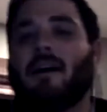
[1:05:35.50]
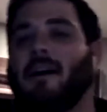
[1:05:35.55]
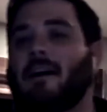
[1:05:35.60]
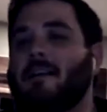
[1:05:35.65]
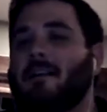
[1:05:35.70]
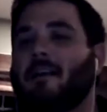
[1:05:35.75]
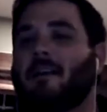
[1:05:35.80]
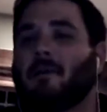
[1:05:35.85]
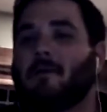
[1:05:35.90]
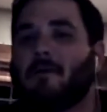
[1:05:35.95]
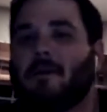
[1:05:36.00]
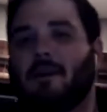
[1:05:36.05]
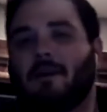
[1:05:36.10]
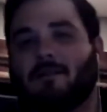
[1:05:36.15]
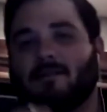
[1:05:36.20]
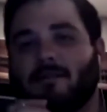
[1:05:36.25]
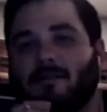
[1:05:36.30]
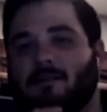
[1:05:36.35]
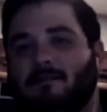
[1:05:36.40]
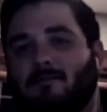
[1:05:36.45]
and you know what
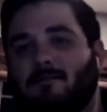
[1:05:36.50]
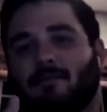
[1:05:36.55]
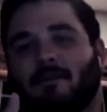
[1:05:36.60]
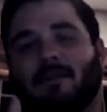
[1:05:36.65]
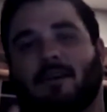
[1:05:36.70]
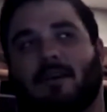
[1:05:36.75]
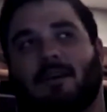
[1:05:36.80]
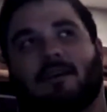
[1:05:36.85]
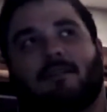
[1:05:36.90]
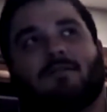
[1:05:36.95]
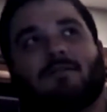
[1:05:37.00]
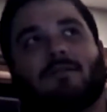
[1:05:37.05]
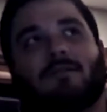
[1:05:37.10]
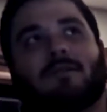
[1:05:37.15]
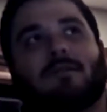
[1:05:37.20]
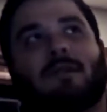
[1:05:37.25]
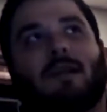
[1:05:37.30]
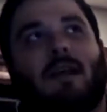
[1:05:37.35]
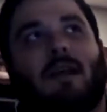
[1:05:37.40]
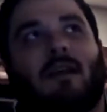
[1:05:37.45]
else is really
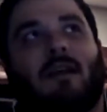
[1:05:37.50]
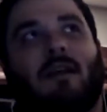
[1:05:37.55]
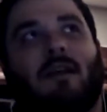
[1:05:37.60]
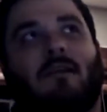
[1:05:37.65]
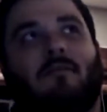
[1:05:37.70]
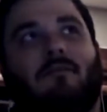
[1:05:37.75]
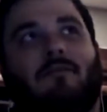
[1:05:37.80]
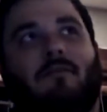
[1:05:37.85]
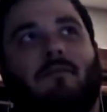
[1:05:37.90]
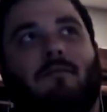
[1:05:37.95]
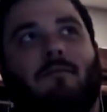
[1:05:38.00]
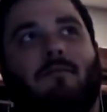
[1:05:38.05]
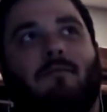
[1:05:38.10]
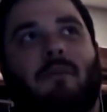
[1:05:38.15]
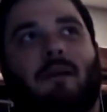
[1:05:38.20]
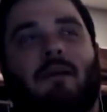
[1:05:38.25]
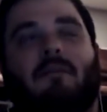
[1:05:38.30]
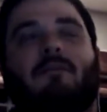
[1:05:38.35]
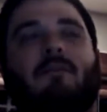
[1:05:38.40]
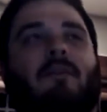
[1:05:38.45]
interesting? And
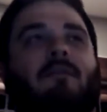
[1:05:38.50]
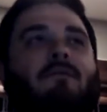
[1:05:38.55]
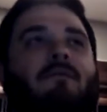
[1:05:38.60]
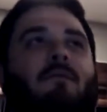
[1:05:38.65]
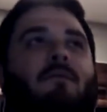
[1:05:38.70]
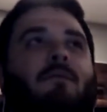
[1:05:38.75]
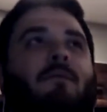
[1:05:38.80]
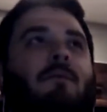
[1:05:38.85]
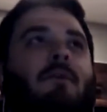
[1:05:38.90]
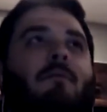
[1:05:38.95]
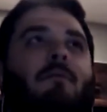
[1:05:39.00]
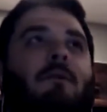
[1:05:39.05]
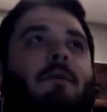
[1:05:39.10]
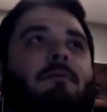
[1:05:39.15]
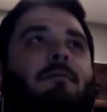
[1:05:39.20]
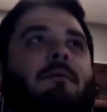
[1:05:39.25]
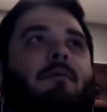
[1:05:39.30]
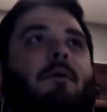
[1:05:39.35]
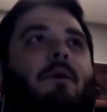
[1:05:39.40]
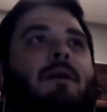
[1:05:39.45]
even if you were to
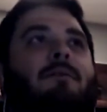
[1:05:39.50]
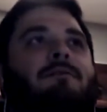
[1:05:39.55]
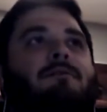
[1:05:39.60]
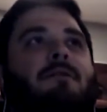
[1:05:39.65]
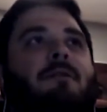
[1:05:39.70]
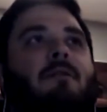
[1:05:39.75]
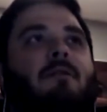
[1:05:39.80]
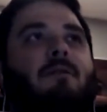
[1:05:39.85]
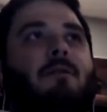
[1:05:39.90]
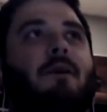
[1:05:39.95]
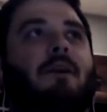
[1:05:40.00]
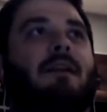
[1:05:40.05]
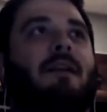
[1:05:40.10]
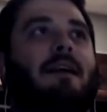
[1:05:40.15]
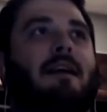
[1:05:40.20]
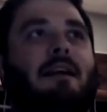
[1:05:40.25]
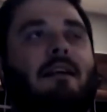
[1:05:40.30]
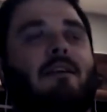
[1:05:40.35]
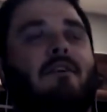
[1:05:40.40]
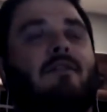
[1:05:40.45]
maybe watch it going
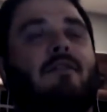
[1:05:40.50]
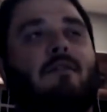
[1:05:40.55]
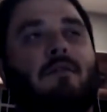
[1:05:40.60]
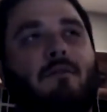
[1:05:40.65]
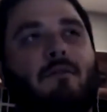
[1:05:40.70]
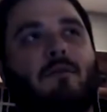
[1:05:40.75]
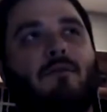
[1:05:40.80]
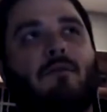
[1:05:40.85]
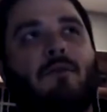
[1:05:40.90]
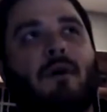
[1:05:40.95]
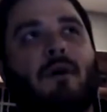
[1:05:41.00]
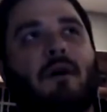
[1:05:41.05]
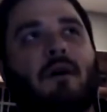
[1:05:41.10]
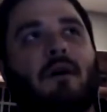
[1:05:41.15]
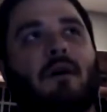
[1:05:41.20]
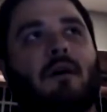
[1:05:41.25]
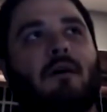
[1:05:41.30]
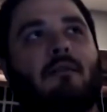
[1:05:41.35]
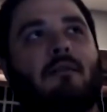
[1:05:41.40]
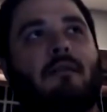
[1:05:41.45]
into
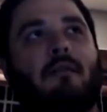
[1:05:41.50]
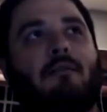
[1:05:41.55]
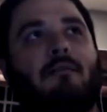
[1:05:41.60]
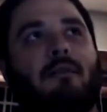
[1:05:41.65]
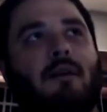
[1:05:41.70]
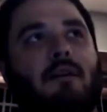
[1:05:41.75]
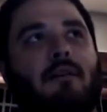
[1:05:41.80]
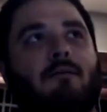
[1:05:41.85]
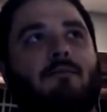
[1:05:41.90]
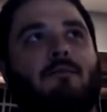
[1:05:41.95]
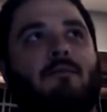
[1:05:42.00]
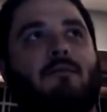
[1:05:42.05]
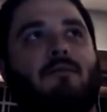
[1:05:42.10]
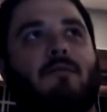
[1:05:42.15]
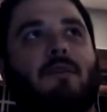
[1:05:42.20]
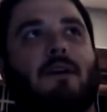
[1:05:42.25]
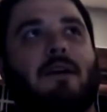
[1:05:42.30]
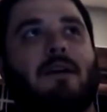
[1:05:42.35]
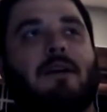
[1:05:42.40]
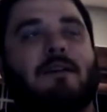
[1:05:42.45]
the Venom
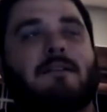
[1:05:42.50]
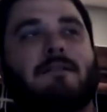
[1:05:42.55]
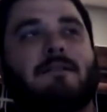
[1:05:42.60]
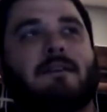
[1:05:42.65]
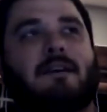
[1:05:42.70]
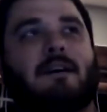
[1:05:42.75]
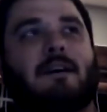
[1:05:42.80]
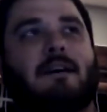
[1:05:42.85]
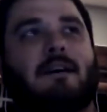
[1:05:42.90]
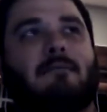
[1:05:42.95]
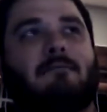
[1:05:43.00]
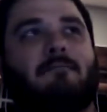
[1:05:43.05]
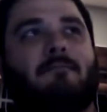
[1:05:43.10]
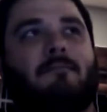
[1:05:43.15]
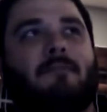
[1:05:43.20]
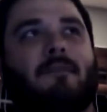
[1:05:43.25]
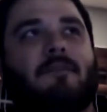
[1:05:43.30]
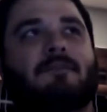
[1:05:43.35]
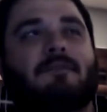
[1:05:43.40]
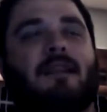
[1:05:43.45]
movie, is
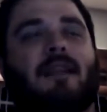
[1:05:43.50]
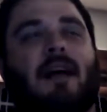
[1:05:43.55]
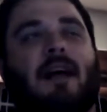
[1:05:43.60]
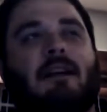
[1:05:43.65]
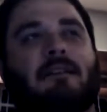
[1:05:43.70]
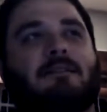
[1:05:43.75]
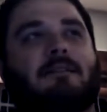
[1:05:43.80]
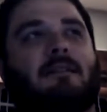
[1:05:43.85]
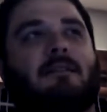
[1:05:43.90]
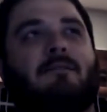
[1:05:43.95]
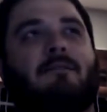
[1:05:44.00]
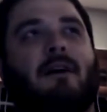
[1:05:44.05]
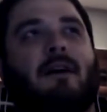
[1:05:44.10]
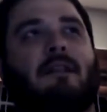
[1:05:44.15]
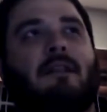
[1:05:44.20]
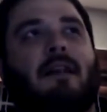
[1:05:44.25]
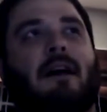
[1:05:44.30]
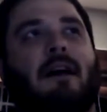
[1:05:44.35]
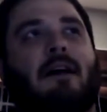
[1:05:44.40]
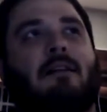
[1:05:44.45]
there's a lot of stuff
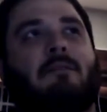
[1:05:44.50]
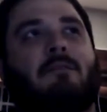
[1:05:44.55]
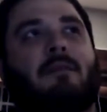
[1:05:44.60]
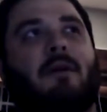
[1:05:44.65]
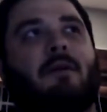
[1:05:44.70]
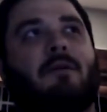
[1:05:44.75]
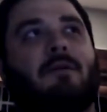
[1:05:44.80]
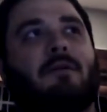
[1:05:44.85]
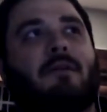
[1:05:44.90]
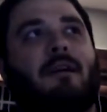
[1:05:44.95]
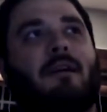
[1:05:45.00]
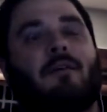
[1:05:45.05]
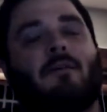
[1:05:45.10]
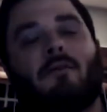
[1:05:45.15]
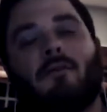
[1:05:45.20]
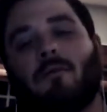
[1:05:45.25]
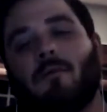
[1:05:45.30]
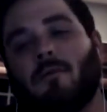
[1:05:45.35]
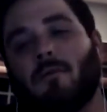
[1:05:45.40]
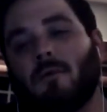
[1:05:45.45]
online about the
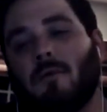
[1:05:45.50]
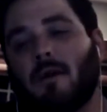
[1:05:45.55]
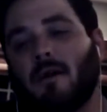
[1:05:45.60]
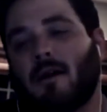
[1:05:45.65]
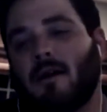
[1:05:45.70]
whole